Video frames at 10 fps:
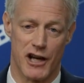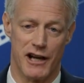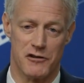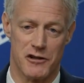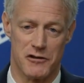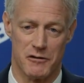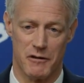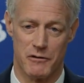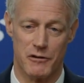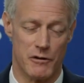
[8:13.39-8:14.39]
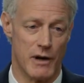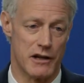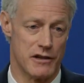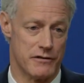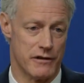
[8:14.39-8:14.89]
changes or new
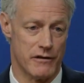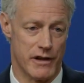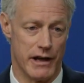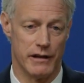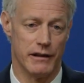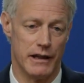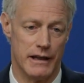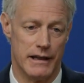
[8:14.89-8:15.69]
directions that are there.